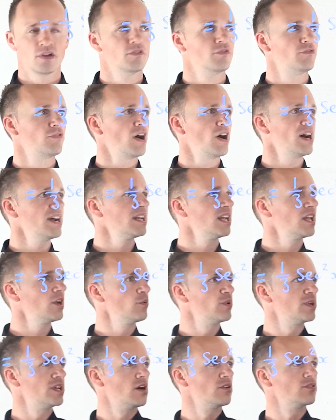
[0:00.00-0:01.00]
Finally,
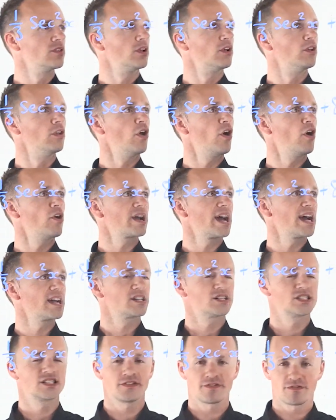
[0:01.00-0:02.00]
we know that log
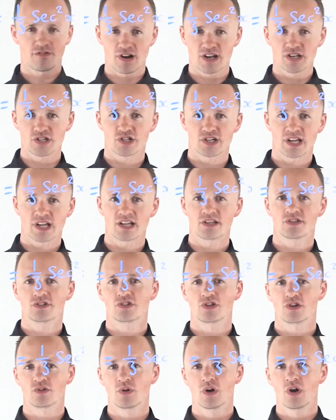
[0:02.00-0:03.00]
x differentiates
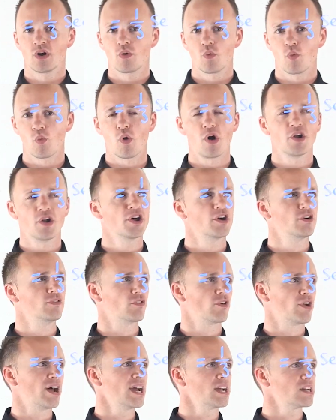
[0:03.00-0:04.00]
to 1
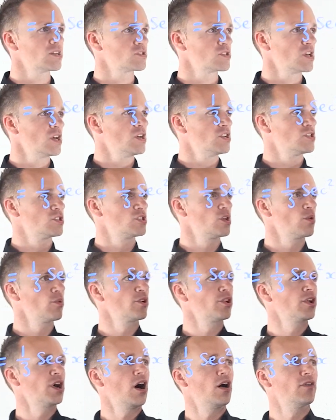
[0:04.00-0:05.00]
over x. So we're
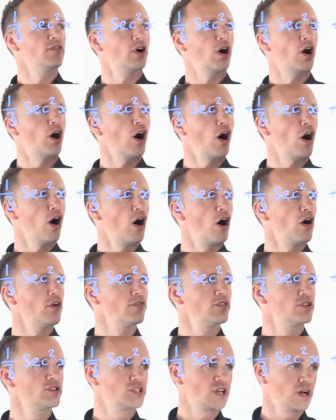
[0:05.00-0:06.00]
going to have a
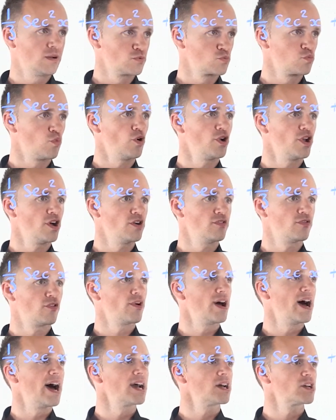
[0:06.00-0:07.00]
half times 1 over
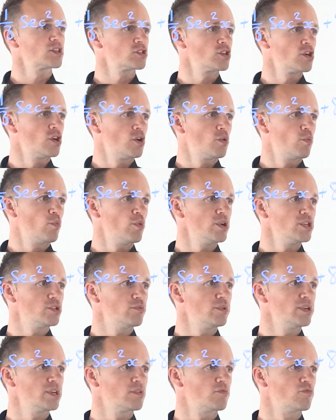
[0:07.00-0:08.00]
x, which
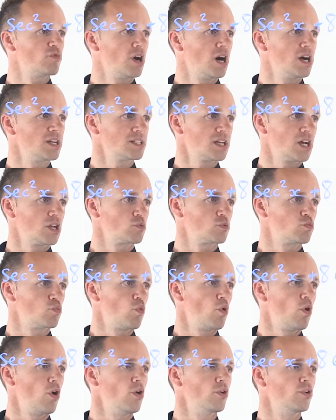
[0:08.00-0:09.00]
we can write as
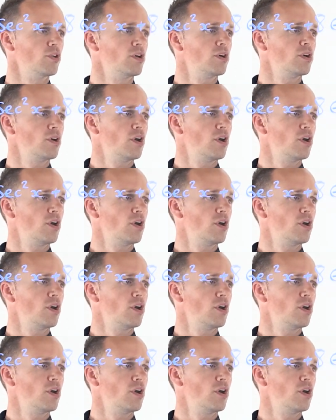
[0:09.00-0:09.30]
1